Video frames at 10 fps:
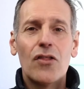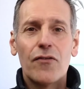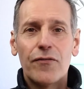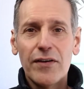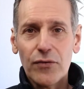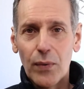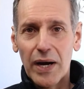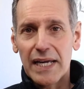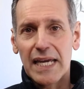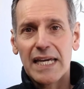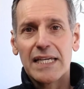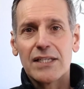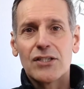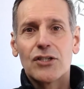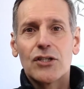The fifth way
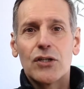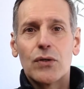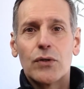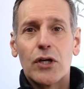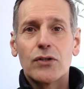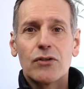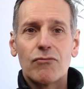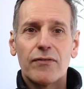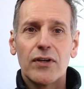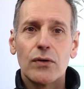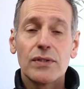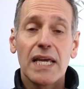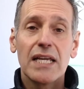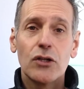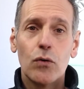is to use the reviews
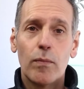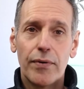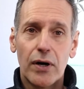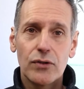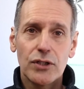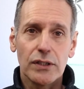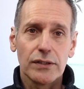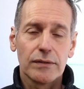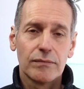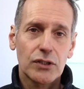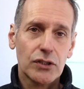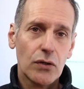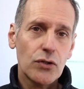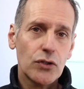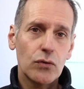in your brochures.
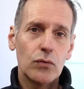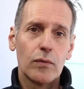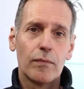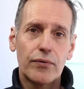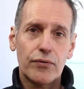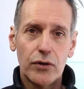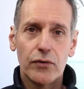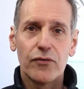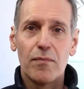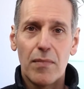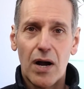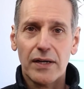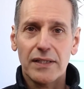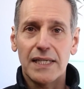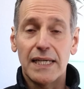Social proof
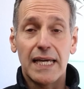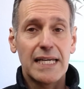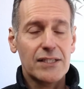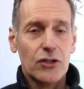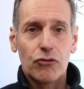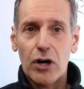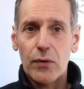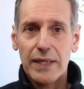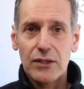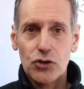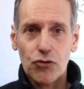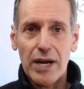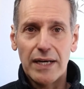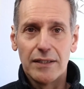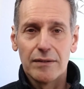marketing is a growing
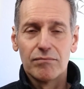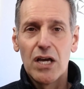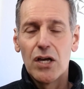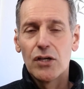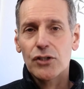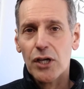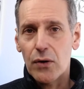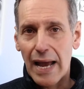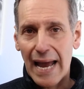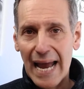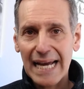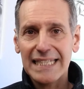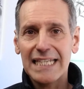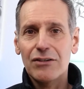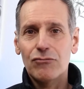trend. So
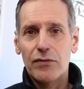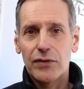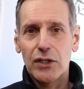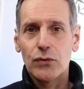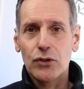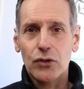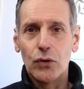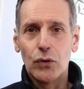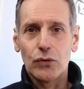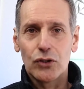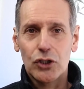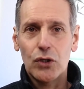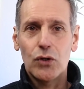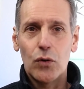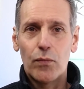adding review scores to
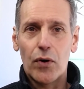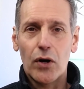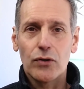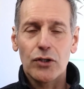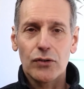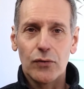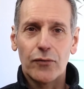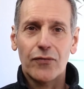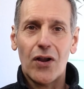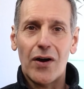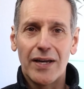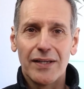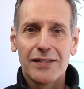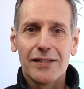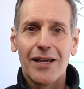your brochures or
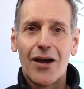flyers